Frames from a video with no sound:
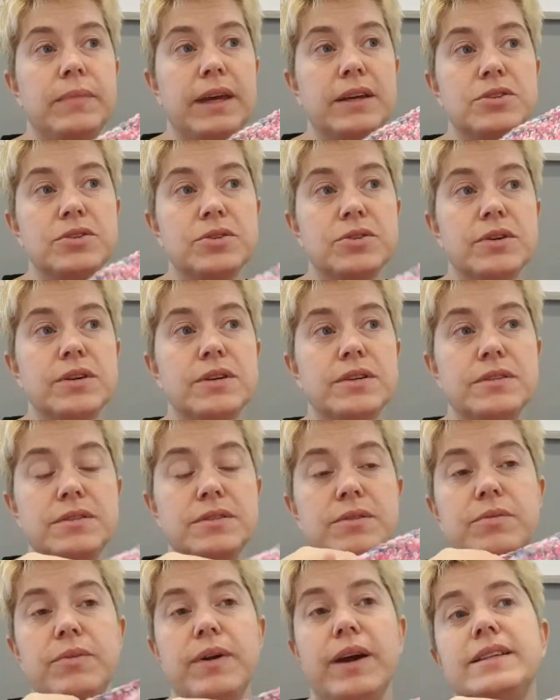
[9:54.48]
Make sure
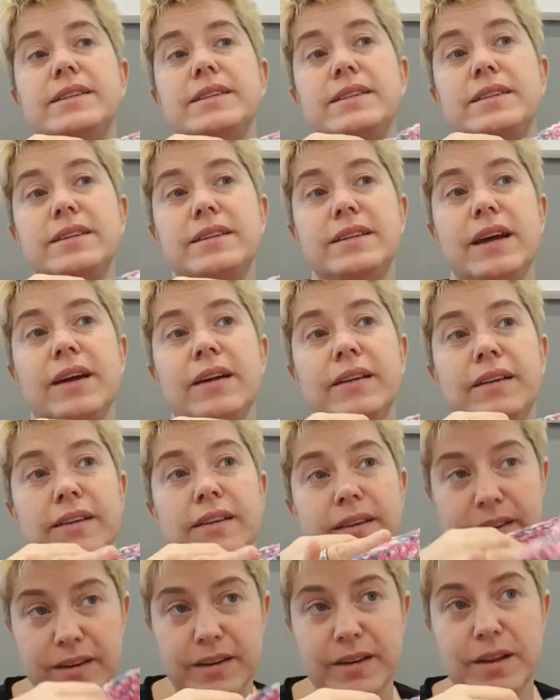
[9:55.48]
to write the
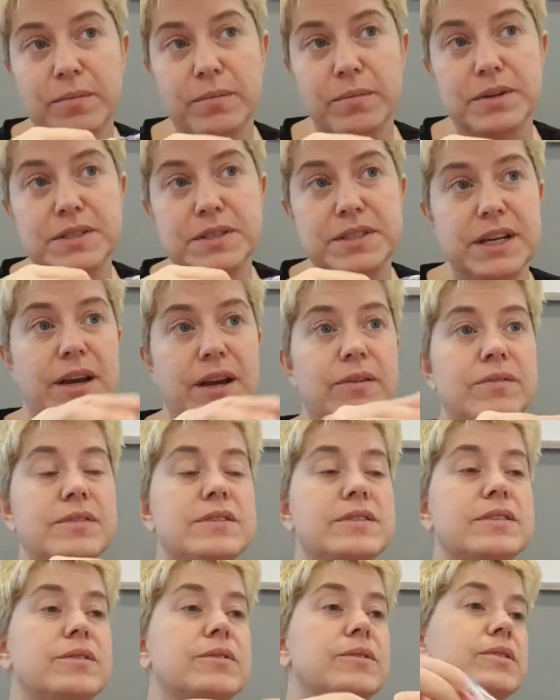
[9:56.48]
number
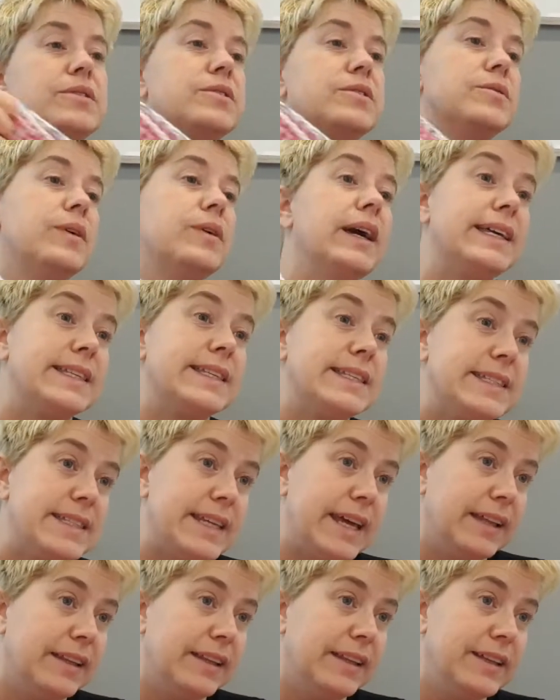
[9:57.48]
down so you do
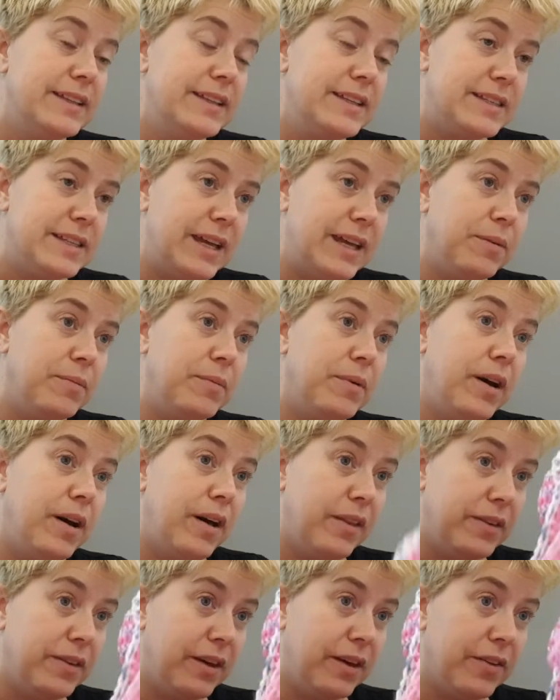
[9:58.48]
exactly the same
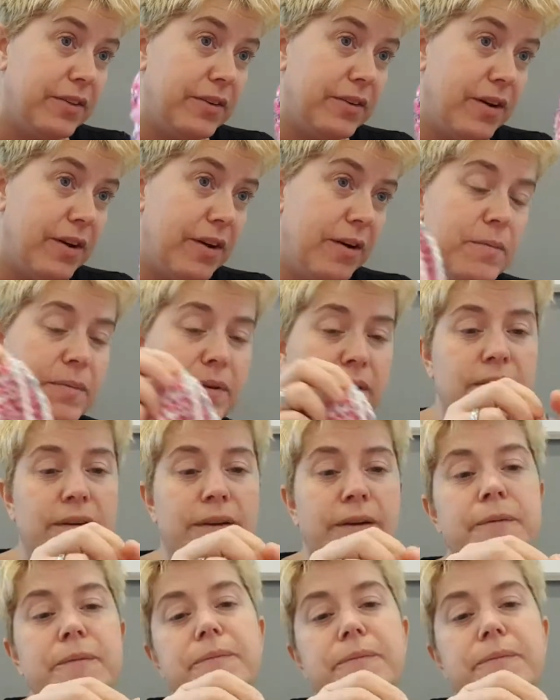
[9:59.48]
on the other arm.